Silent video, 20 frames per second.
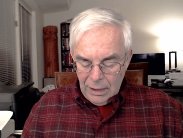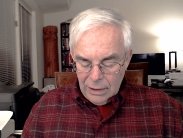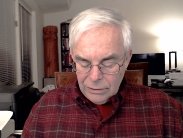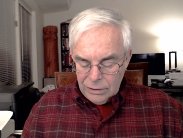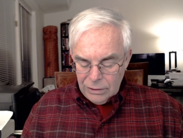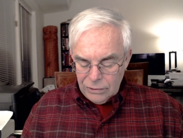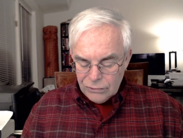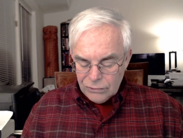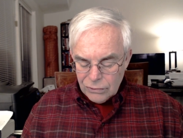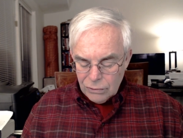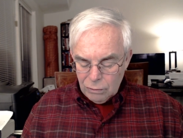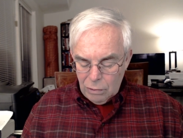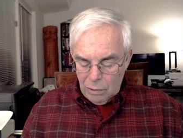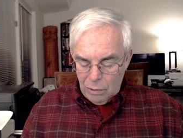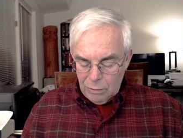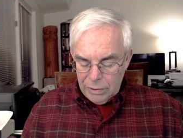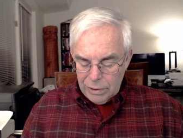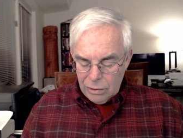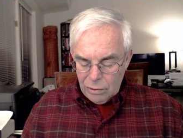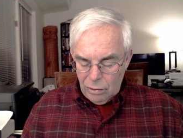These are
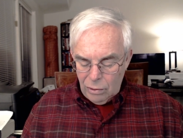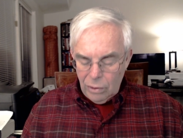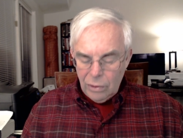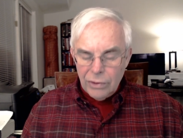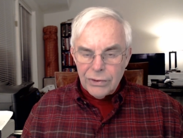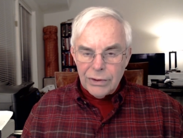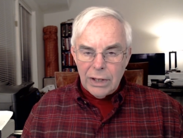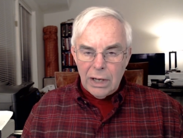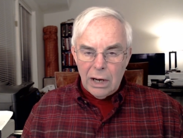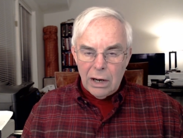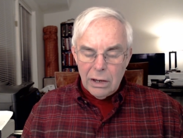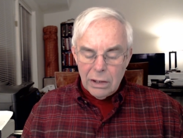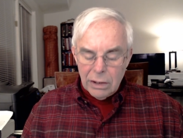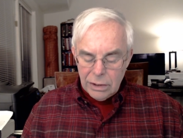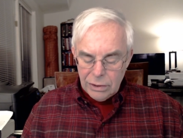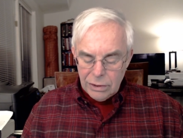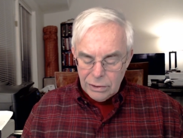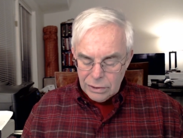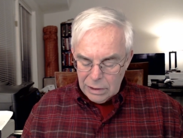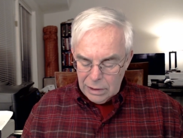what we call the
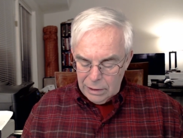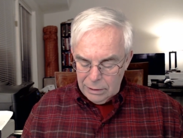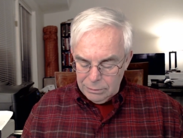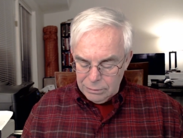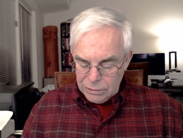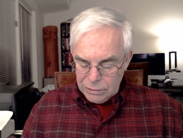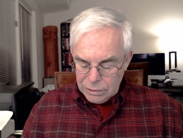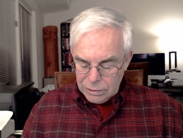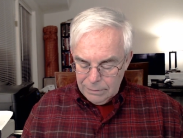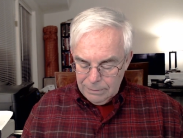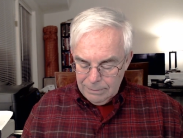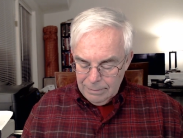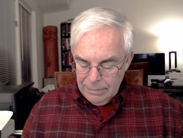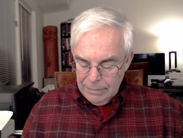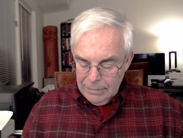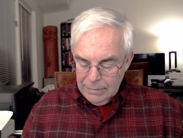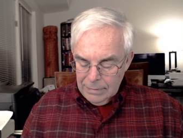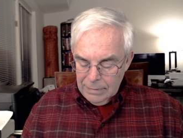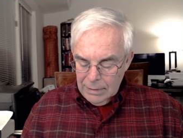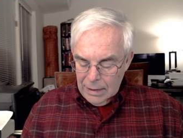archetypes.
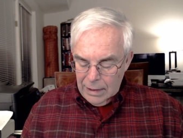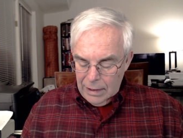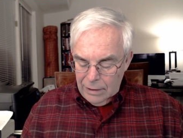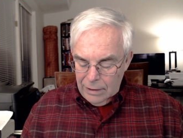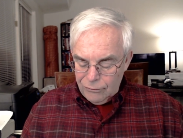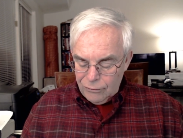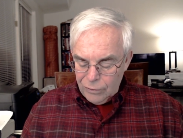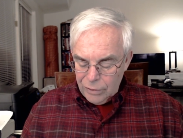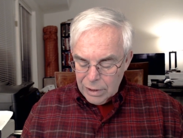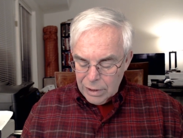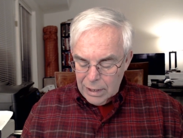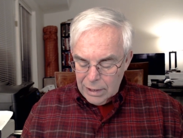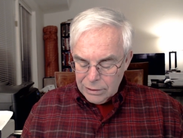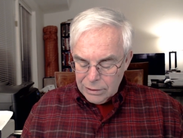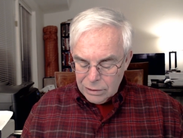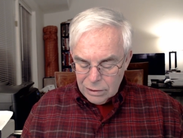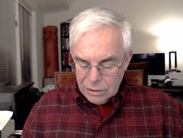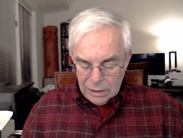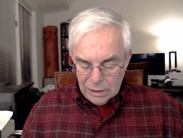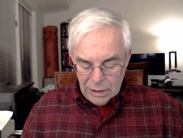If we're
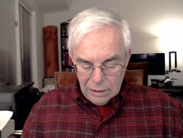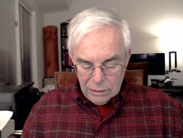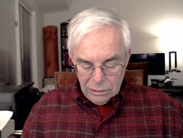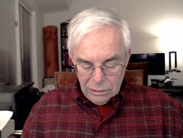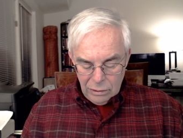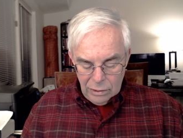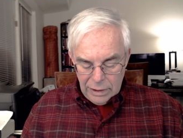not to get